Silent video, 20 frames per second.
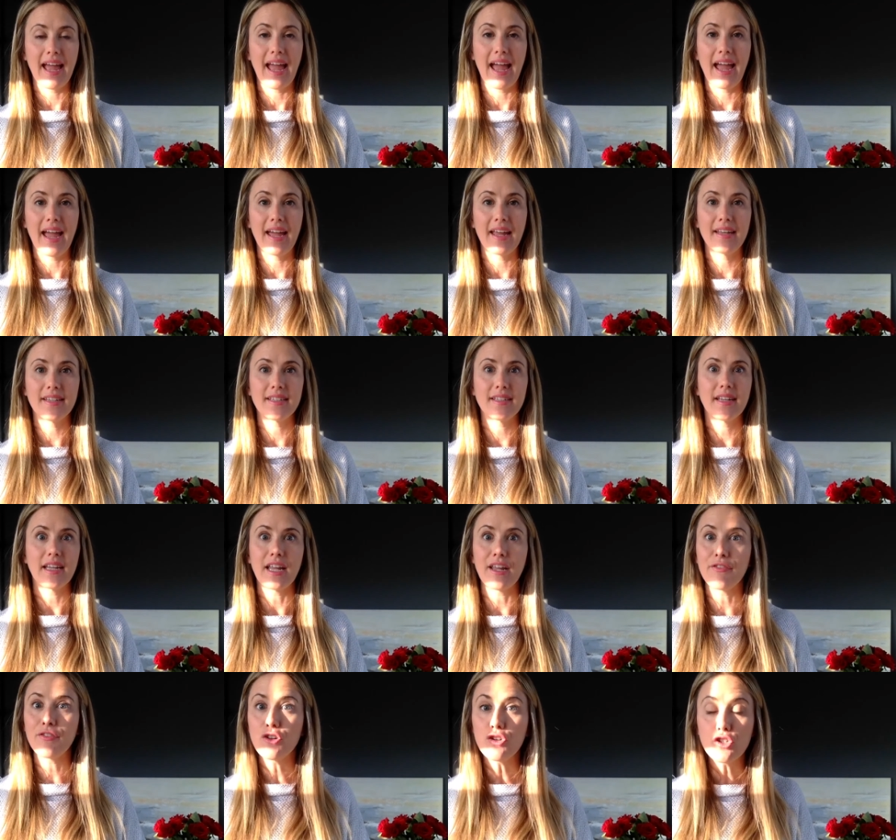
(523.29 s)
And
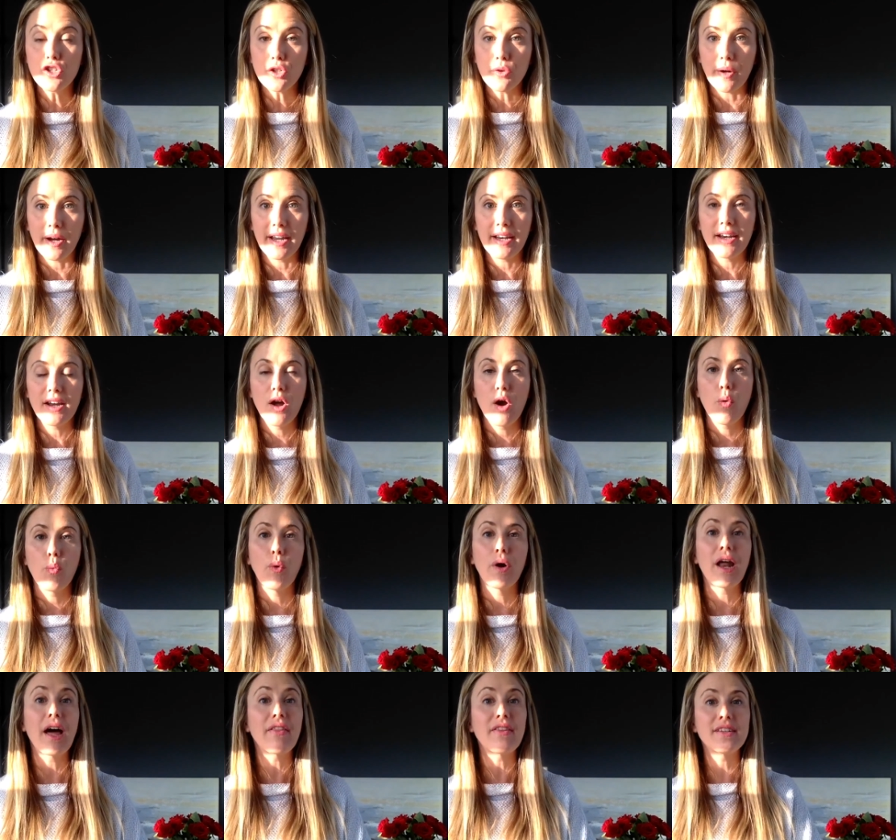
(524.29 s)
if you do it,
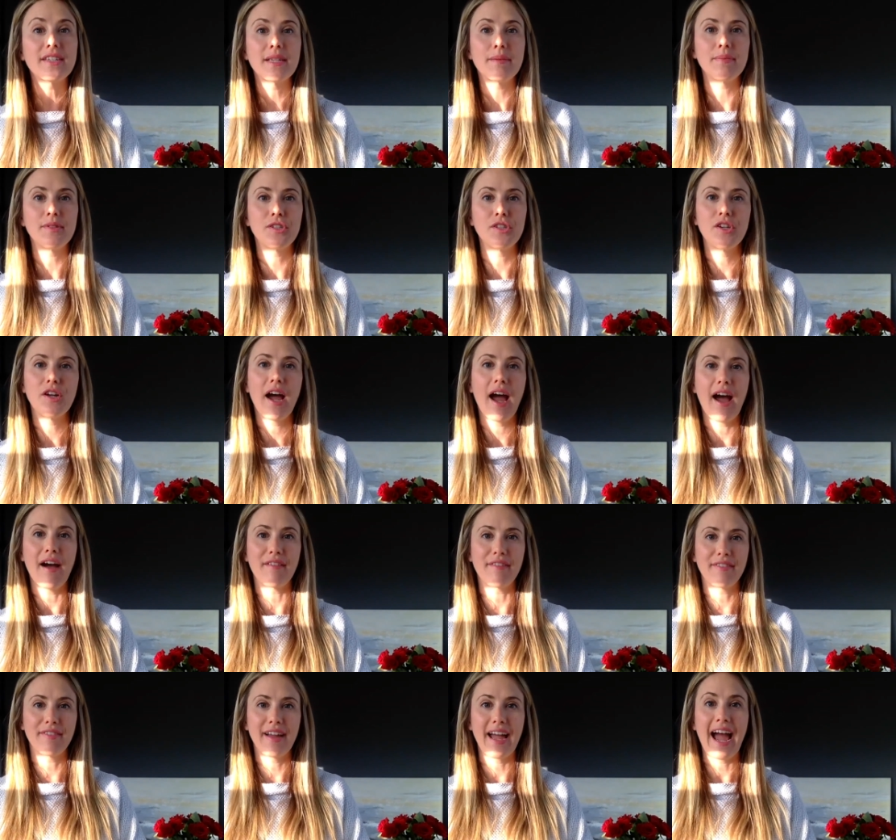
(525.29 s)
what other tips do you
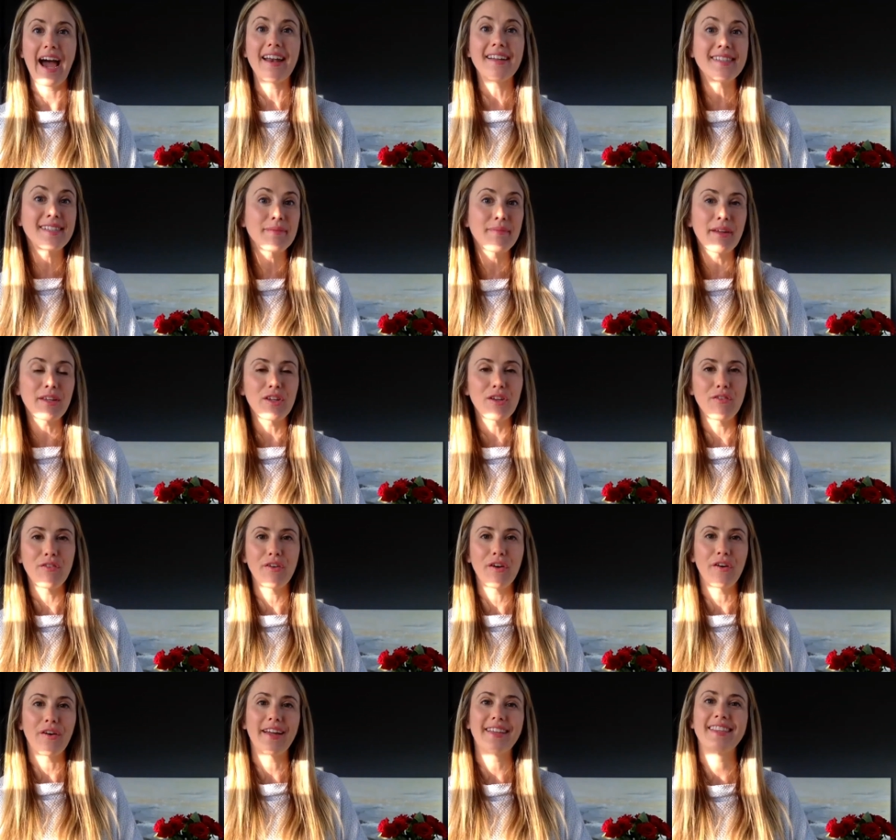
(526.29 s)
have? How does it make you
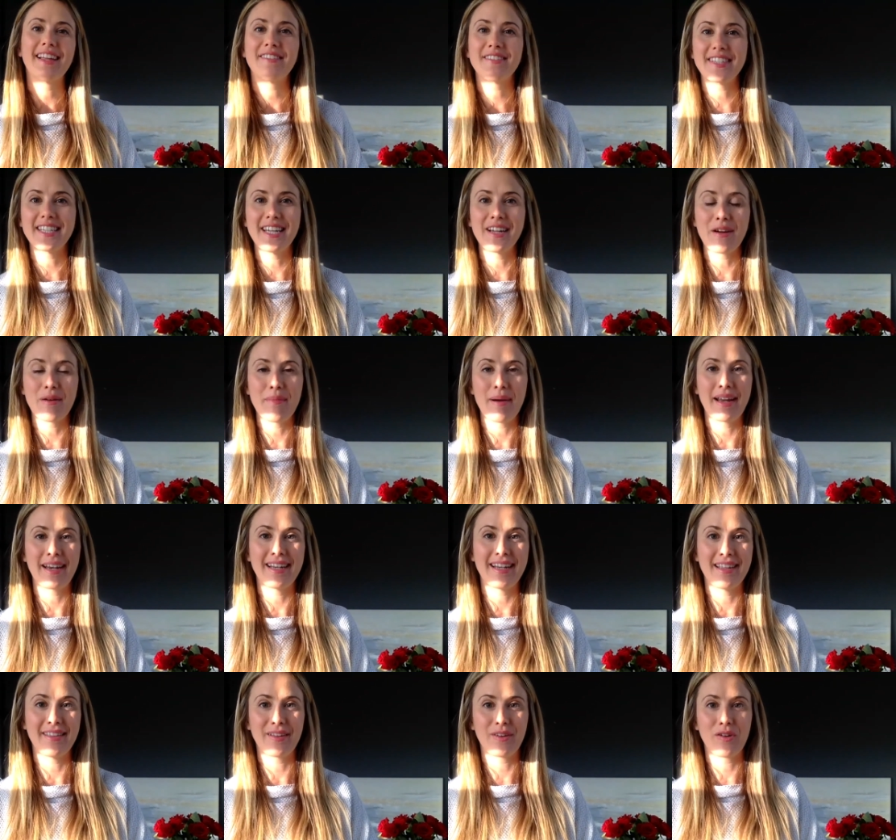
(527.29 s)
feel? I'd love to hear about
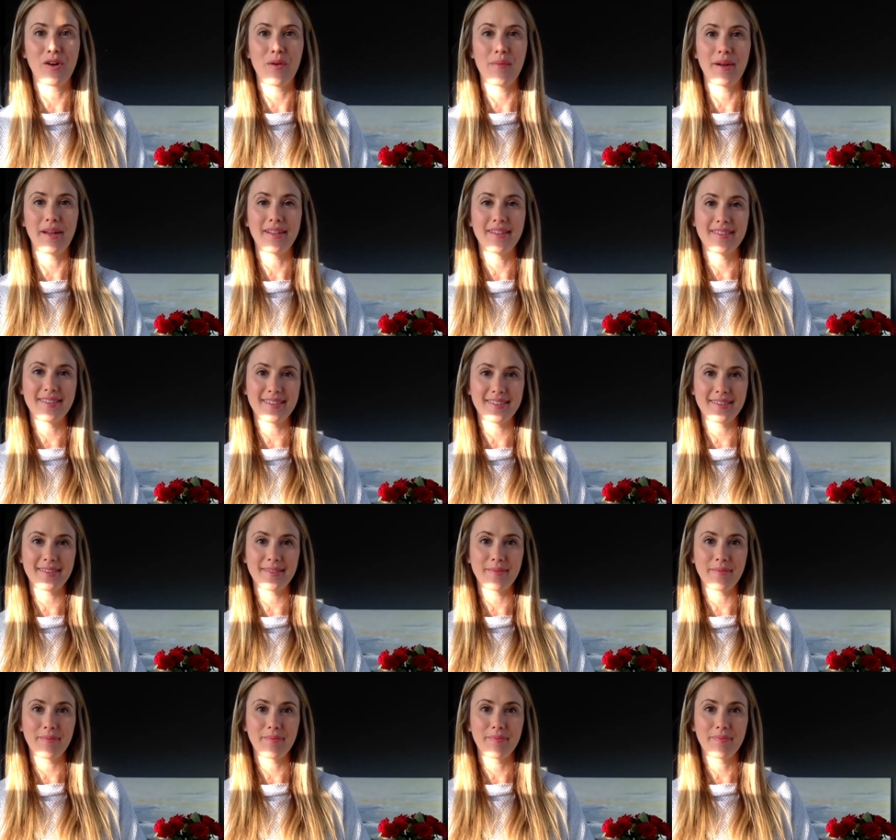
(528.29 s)
it in the
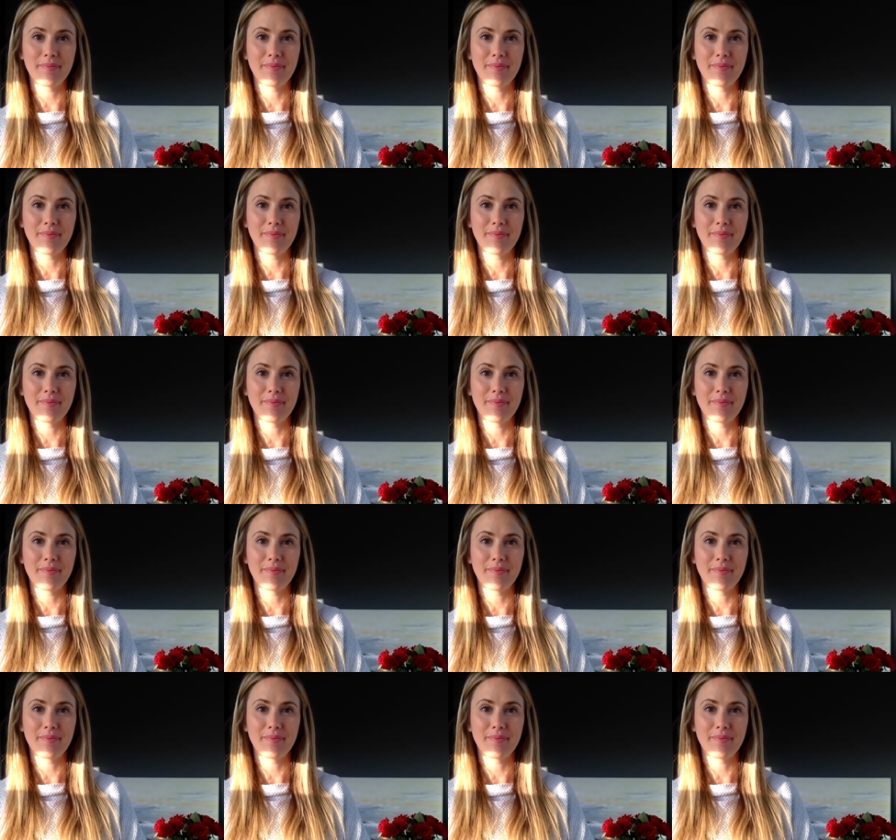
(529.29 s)
comments.